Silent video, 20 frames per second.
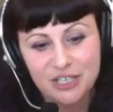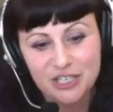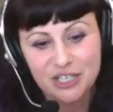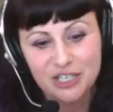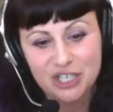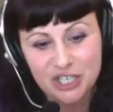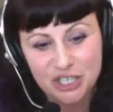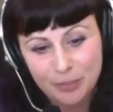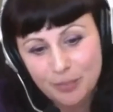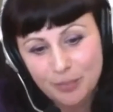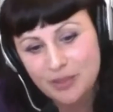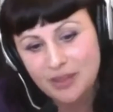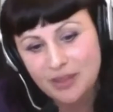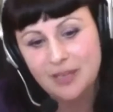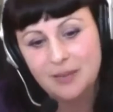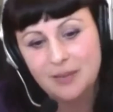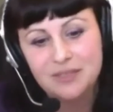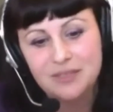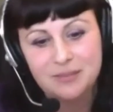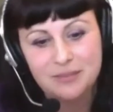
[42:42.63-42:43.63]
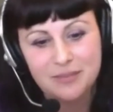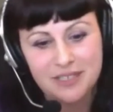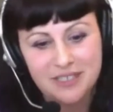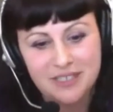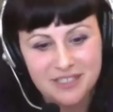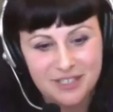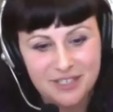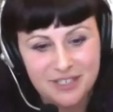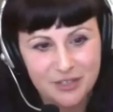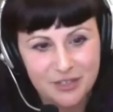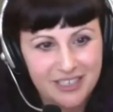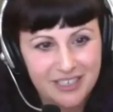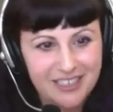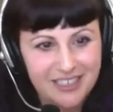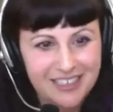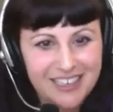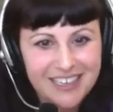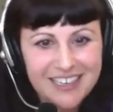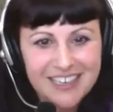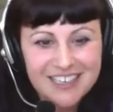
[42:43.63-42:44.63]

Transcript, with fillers: and ship them to Minnesota.